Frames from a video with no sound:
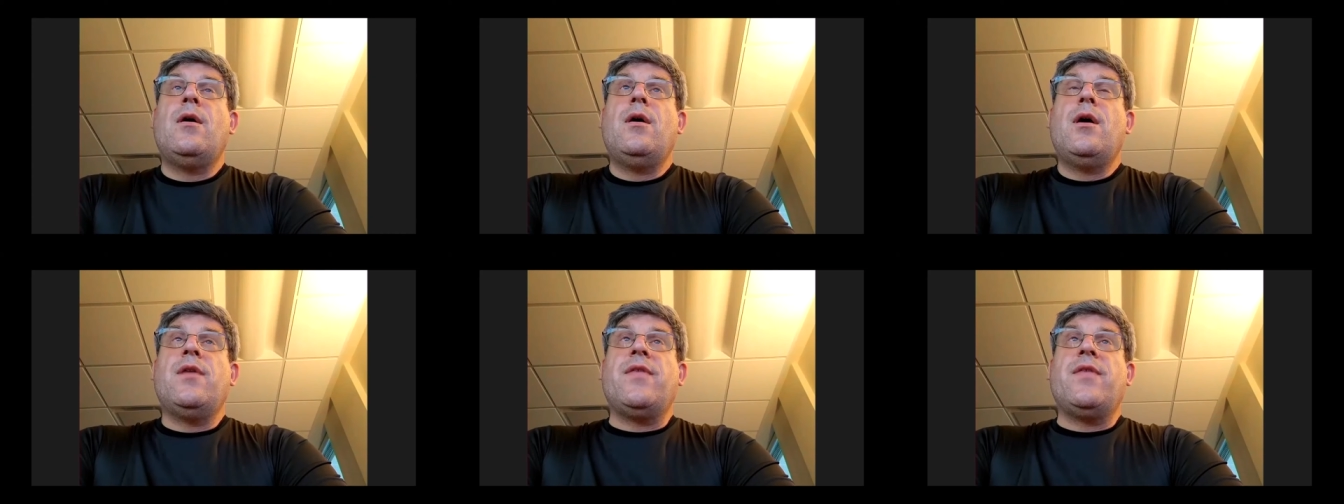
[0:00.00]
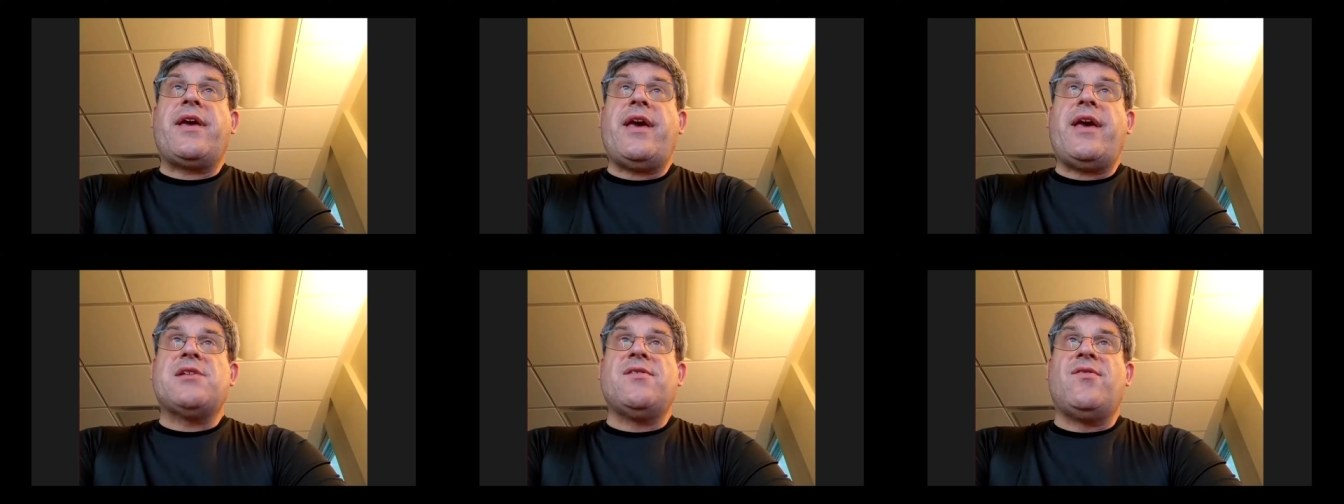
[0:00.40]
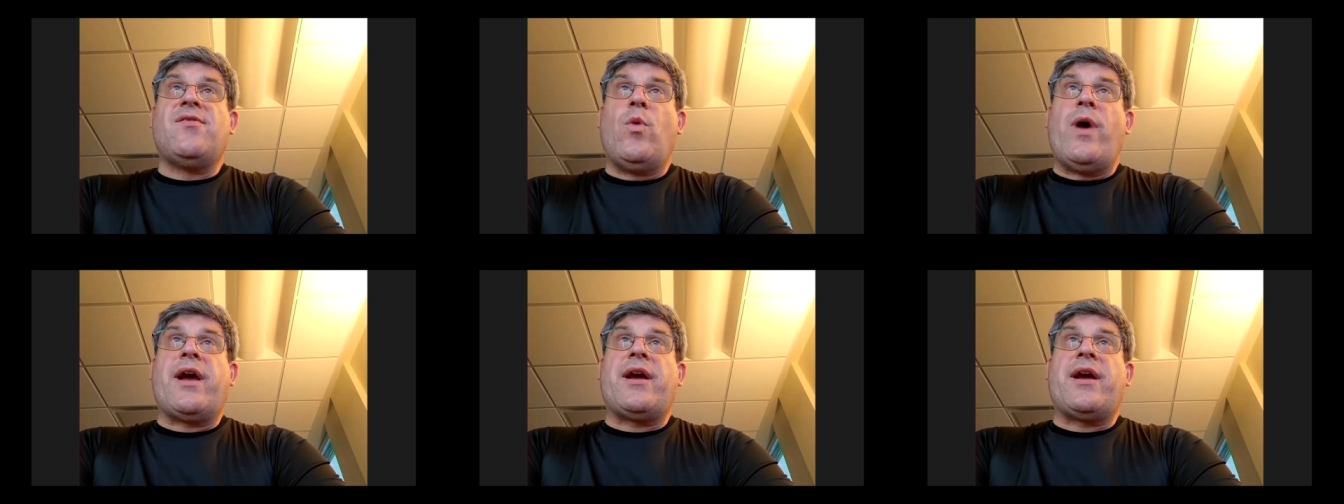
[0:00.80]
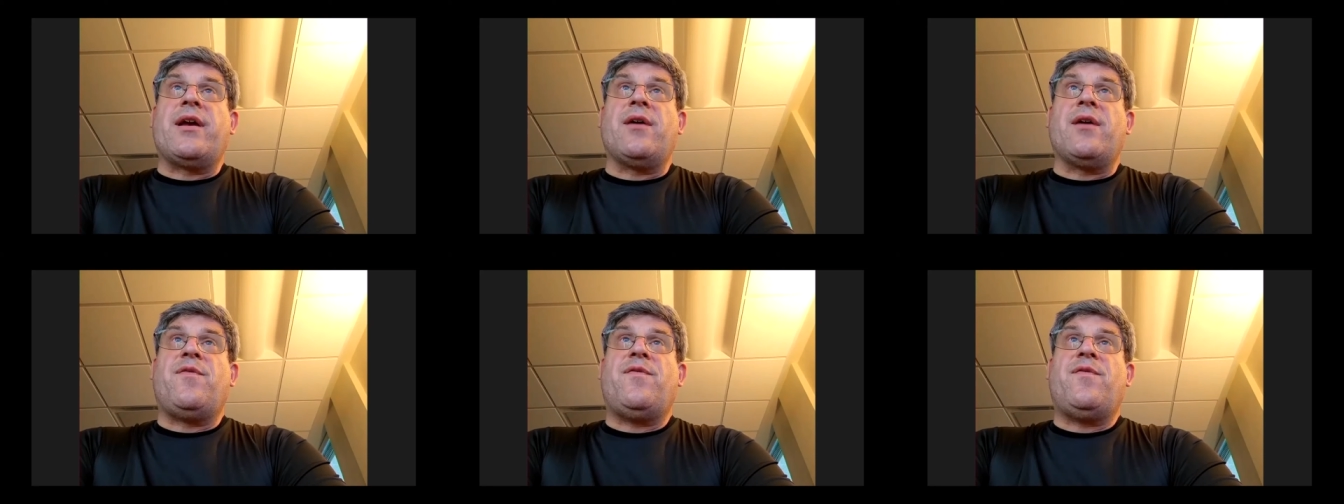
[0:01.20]
In the case of
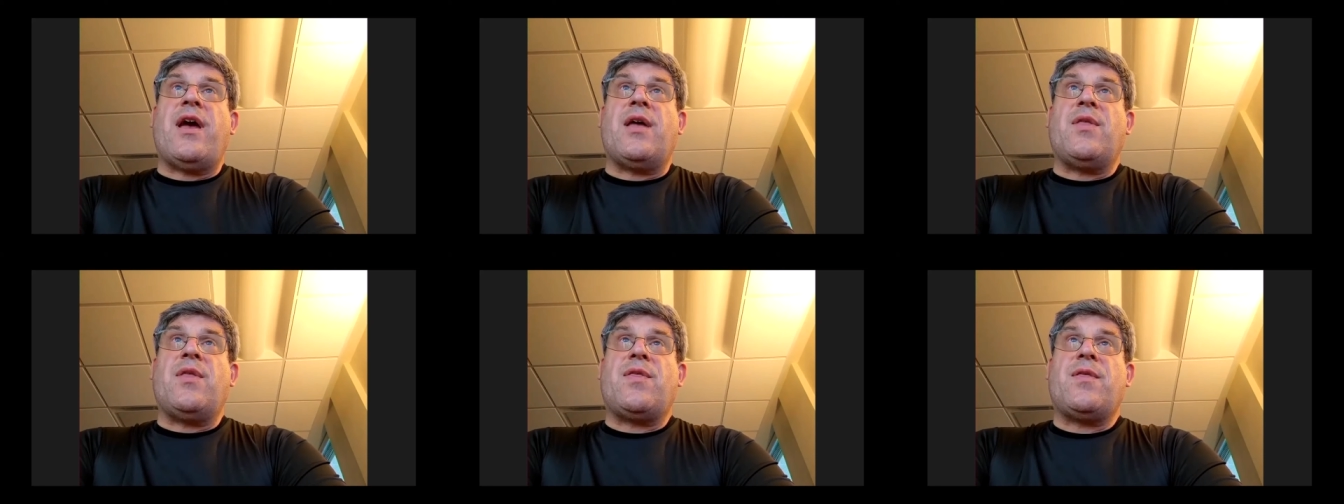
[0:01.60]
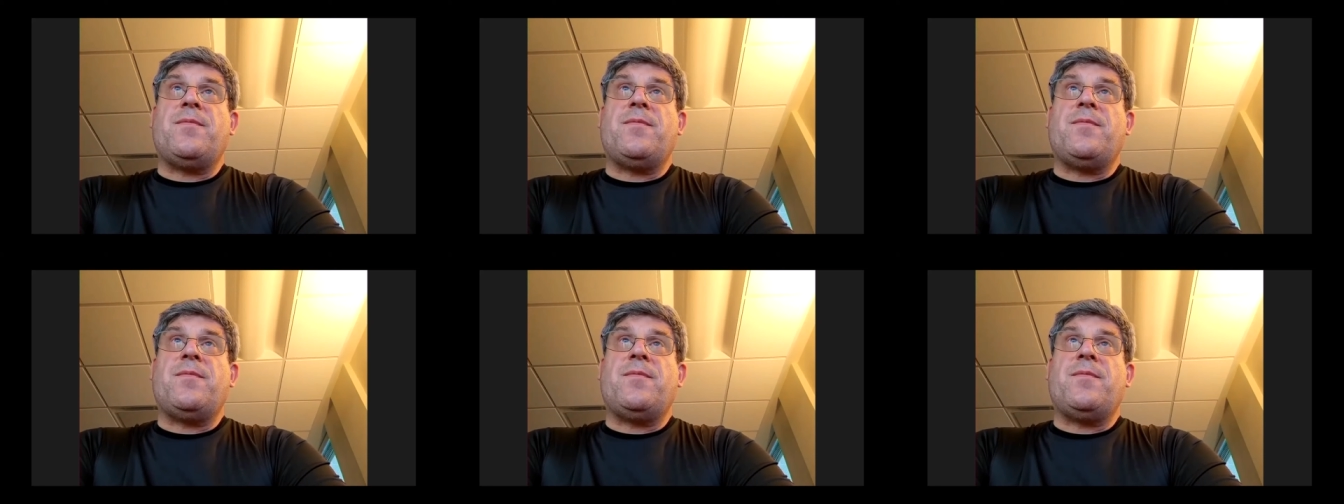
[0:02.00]
Awakening of Faith,